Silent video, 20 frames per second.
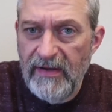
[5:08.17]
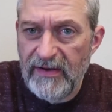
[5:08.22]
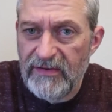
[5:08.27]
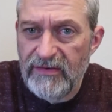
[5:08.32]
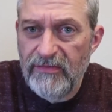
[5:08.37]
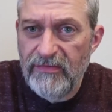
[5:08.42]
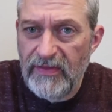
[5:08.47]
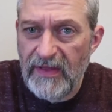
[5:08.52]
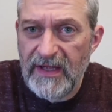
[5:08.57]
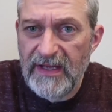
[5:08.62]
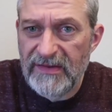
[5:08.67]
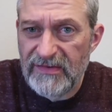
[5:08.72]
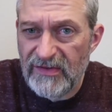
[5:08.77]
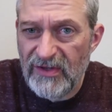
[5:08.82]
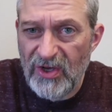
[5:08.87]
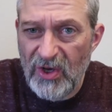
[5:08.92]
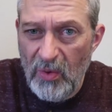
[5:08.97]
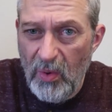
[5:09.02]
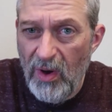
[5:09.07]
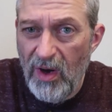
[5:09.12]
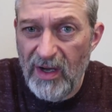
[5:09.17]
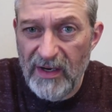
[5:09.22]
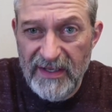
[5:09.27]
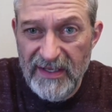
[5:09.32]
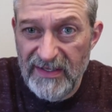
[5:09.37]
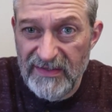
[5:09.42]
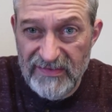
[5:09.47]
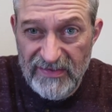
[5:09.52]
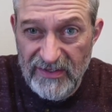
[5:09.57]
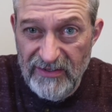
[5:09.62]
I do think it's good
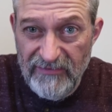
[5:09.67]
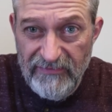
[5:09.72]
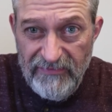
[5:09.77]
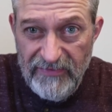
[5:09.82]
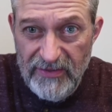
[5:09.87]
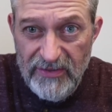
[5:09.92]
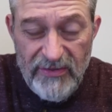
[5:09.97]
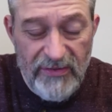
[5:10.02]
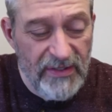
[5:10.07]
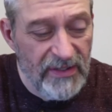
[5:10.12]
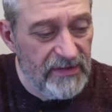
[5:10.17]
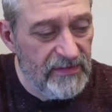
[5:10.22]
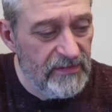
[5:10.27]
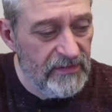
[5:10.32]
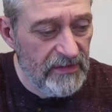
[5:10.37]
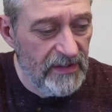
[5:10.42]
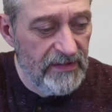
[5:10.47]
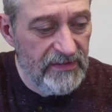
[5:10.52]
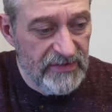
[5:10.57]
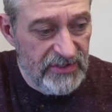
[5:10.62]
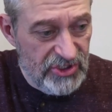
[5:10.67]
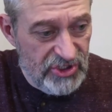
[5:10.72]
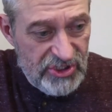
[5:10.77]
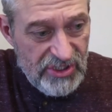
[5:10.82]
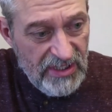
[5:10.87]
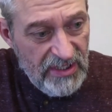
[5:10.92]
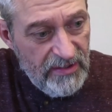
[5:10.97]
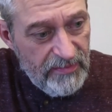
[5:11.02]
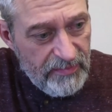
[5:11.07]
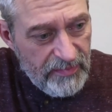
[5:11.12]
quality. It's good food. It's
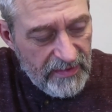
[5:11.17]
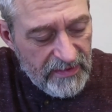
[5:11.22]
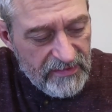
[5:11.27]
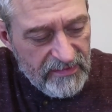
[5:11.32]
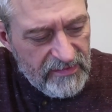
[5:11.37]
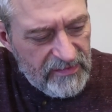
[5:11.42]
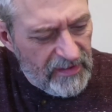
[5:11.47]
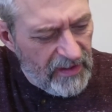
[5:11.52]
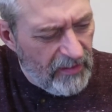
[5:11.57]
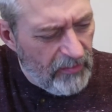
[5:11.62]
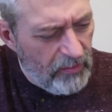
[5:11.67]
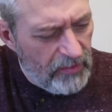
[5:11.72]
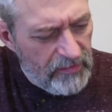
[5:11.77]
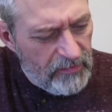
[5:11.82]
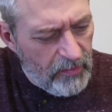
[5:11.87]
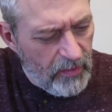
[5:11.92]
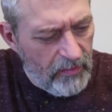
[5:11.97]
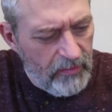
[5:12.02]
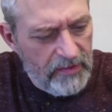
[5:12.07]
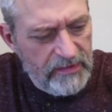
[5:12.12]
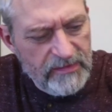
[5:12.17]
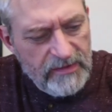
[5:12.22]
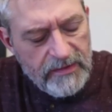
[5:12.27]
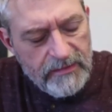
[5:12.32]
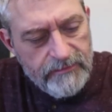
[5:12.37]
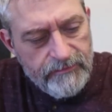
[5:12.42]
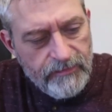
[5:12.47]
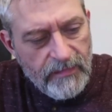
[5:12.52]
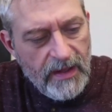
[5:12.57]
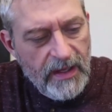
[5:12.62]
cheap. It's what was it?
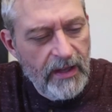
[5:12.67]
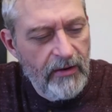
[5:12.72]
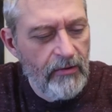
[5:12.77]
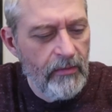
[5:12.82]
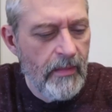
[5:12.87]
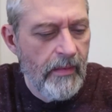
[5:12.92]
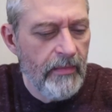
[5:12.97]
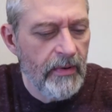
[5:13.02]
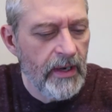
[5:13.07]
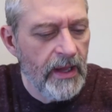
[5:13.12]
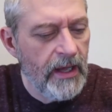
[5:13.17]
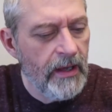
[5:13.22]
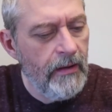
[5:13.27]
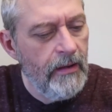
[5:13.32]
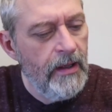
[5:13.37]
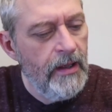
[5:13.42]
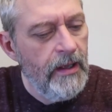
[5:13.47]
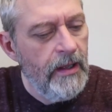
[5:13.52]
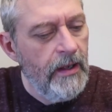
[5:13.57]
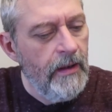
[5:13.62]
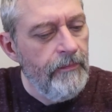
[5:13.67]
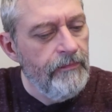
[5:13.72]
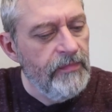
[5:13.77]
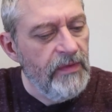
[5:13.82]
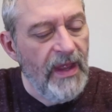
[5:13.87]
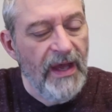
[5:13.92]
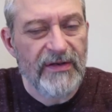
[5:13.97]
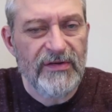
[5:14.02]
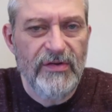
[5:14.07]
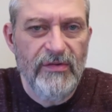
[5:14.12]
I can't remember now.
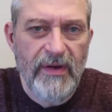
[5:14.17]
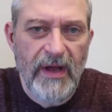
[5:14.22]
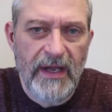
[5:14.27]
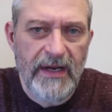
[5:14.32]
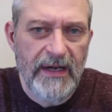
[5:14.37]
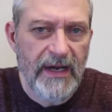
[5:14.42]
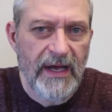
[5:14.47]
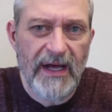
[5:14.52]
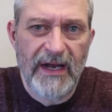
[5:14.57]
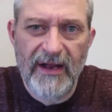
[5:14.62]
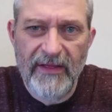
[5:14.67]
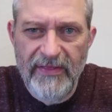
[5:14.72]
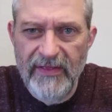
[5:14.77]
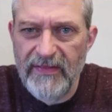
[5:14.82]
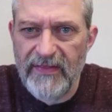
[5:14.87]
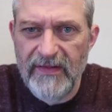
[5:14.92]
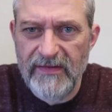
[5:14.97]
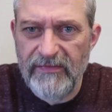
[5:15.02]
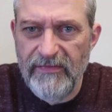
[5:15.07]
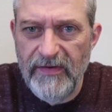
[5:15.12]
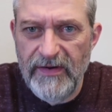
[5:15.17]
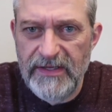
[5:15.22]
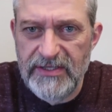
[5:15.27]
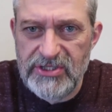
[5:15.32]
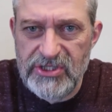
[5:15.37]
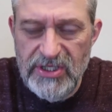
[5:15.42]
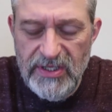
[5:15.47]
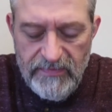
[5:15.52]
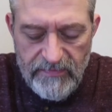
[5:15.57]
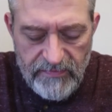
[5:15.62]
Yeah, $2.99. I think that's fairly
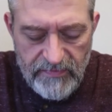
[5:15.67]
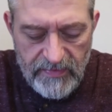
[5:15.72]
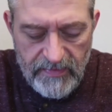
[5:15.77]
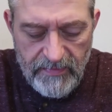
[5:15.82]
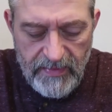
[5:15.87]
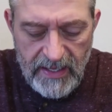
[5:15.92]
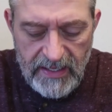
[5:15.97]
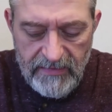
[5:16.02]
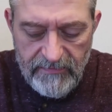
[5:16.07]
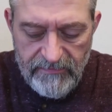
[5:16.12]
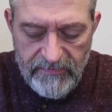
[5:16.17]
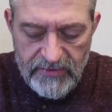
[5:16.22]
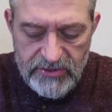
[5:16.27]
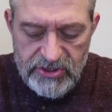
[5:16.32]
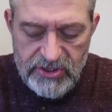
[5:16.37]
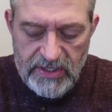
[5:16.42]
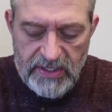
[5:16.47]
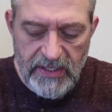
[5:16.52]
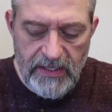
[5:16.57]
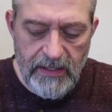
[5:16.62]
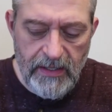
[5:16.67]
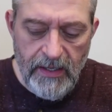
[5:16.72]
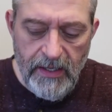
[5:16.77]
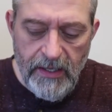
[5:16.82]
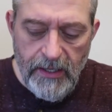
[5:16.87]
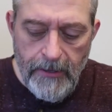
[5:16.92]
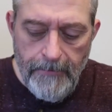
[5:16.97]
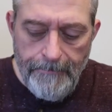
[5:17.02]
cheap for the amount of food you get.